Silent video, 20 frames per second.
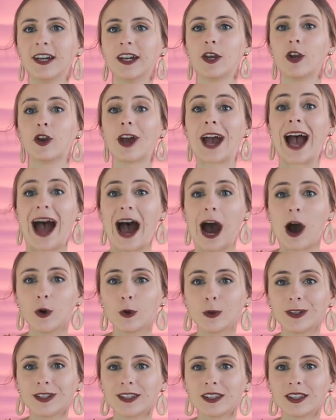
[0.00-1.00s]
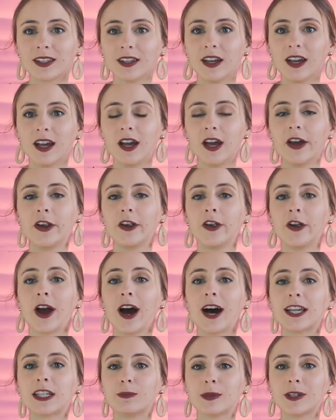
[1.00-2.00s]
your house, your
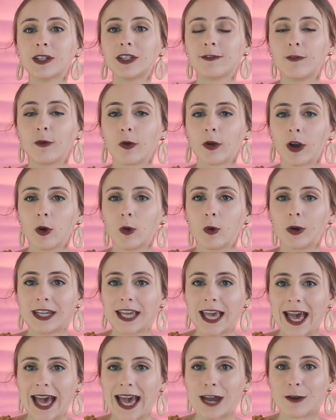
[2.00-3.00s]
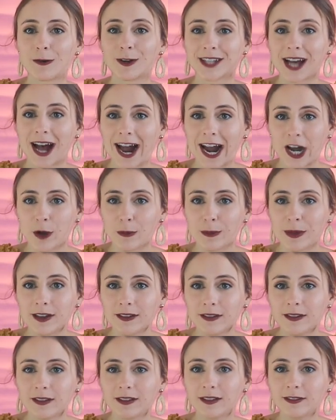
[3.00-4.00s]
husband's 401k retirement
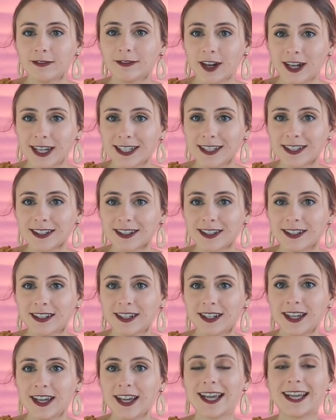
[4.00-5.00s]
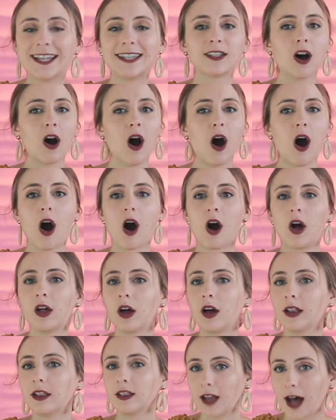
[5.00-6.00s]
fund, it's
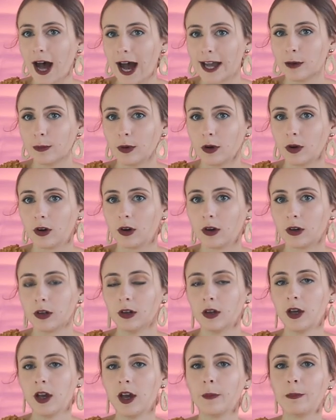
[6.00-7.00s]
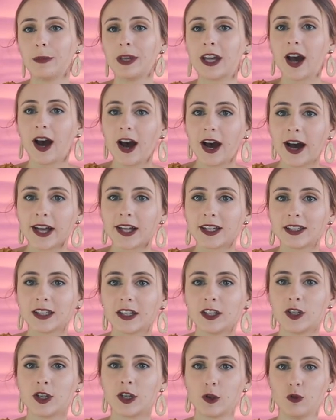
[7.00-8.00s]
all liable because
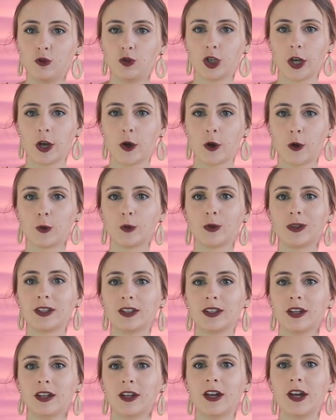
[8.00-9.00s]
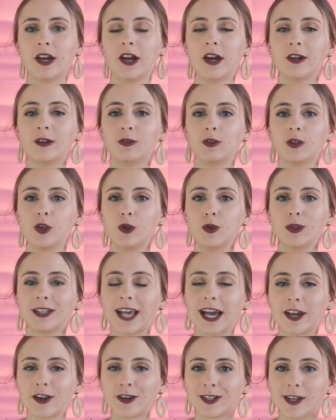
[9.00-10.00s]
you chose to
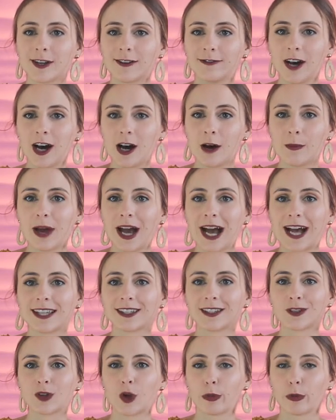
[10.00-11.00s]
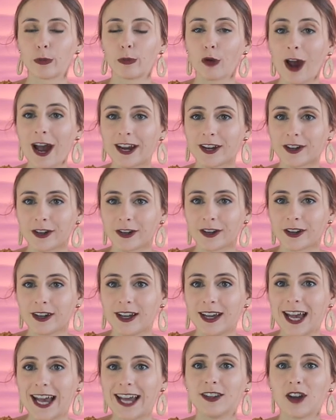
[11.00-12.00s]
set yourself up as a sole proprietor
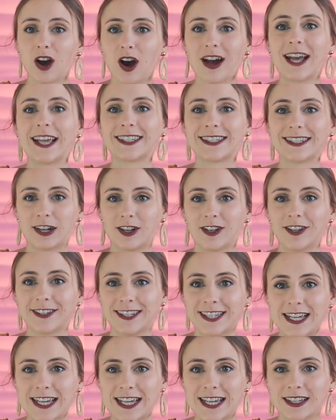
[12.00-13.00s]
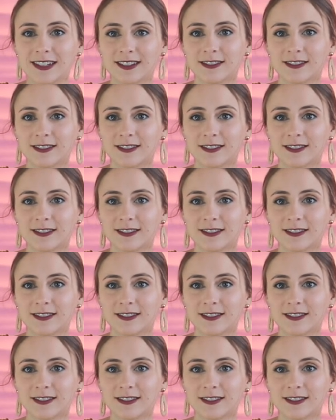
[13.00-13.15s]
and not as an LLC.